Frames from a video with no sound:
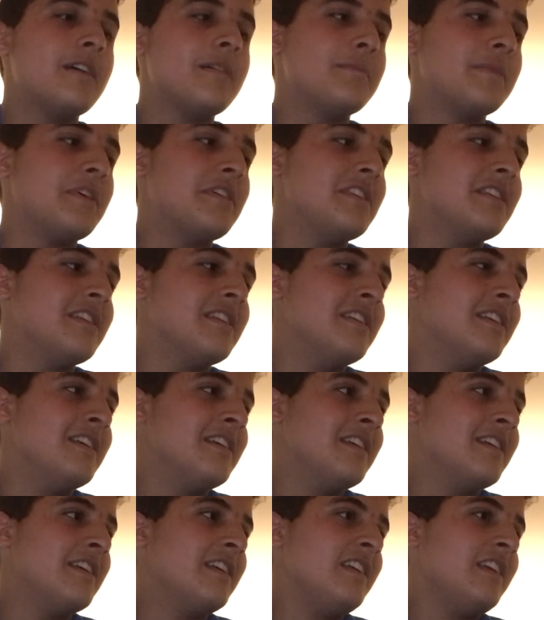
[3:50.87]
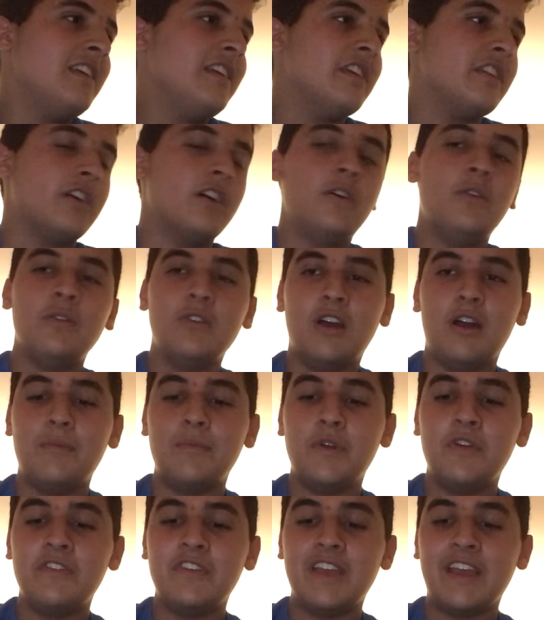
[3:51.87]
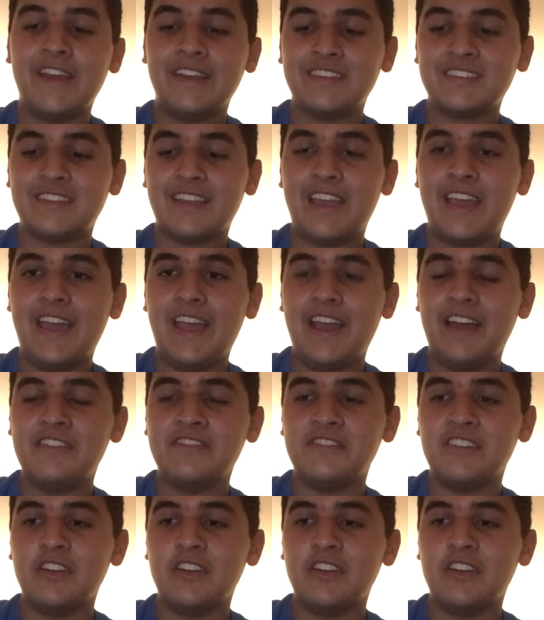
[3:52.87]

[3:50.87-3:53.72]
But, you know, a movie has to have,